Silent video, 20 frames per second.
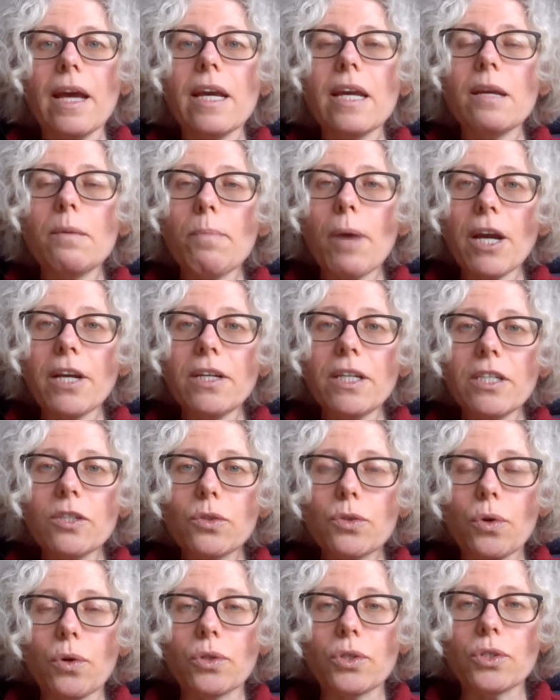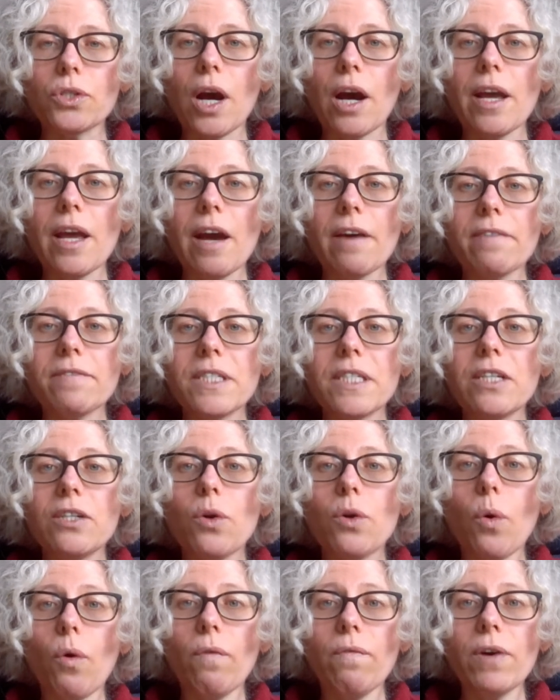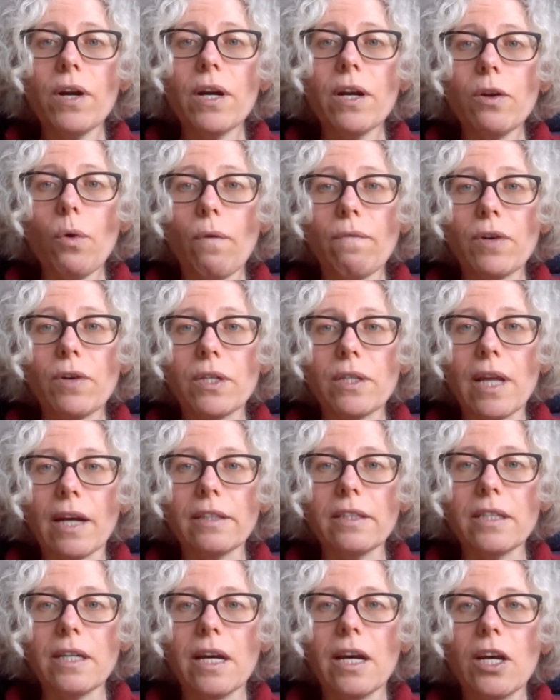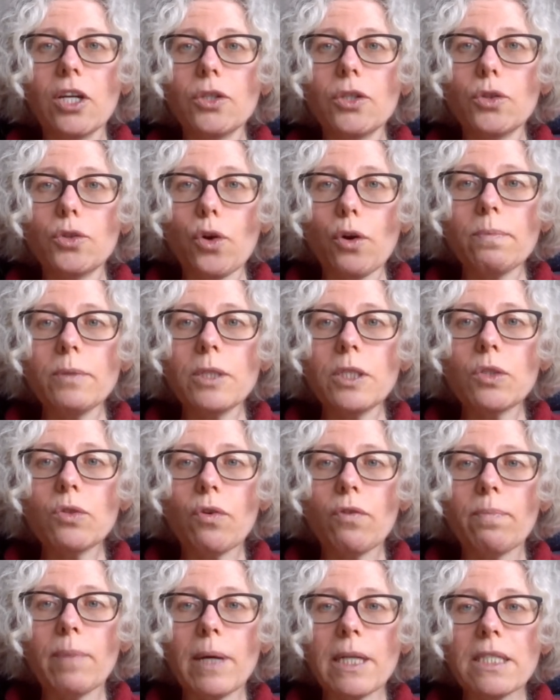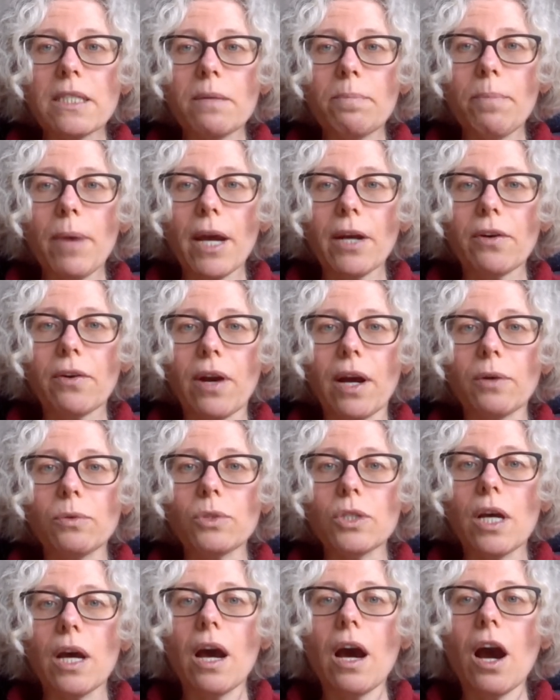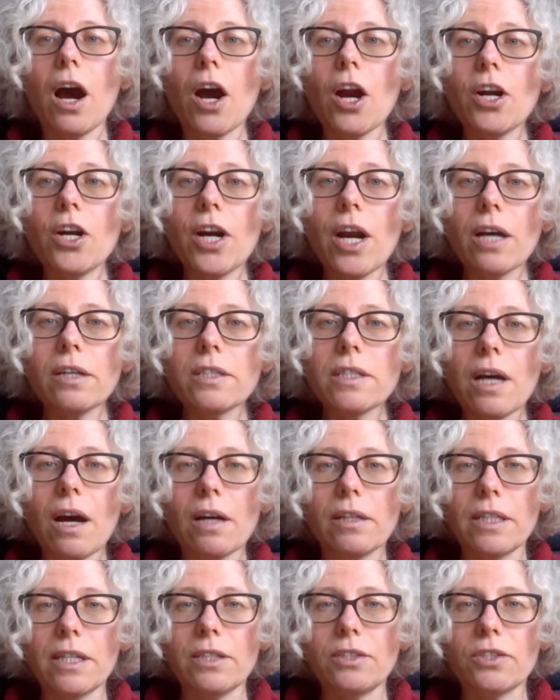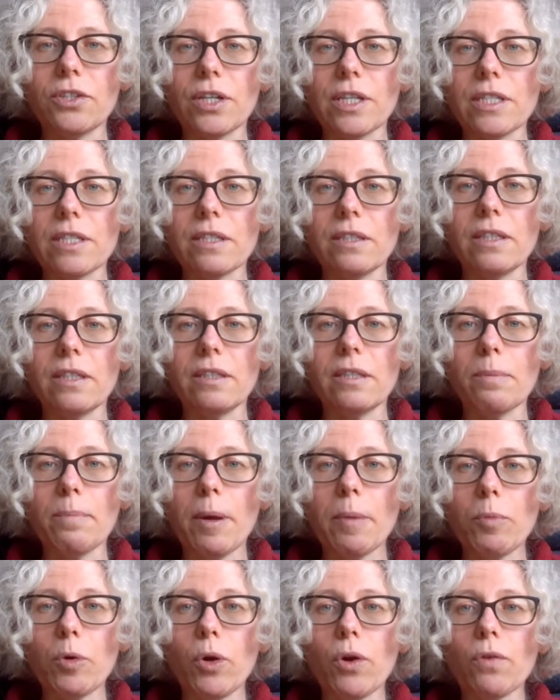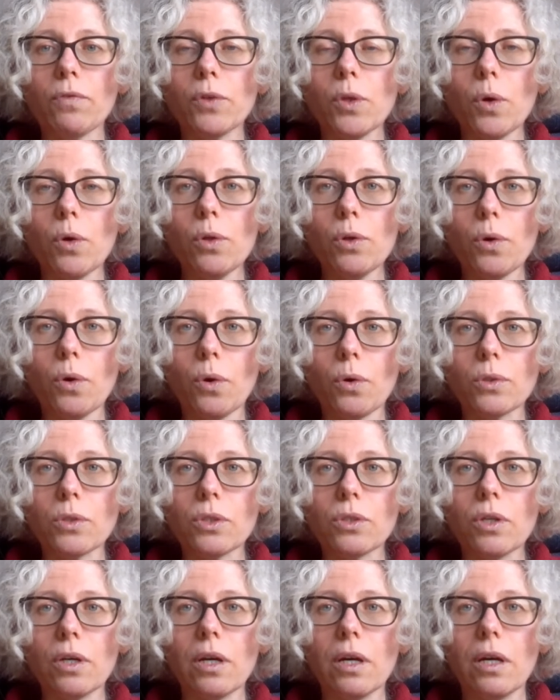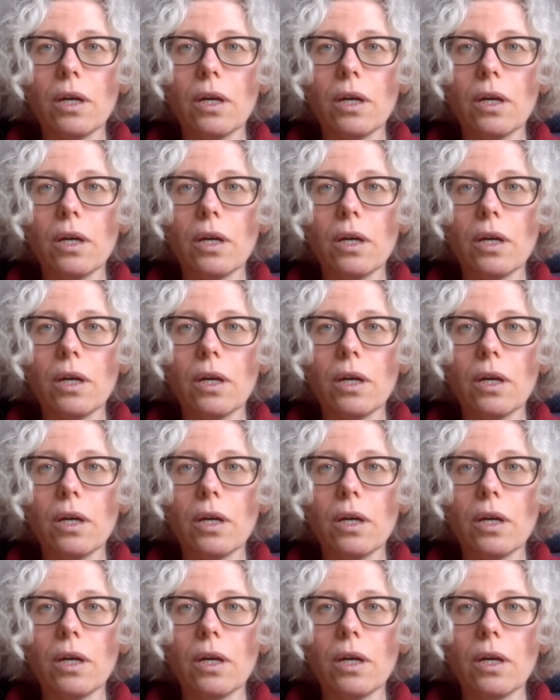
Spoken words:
In my research, I have seen over and over that Germans of Muslim background are not uninterested in the memory of the Holocaust.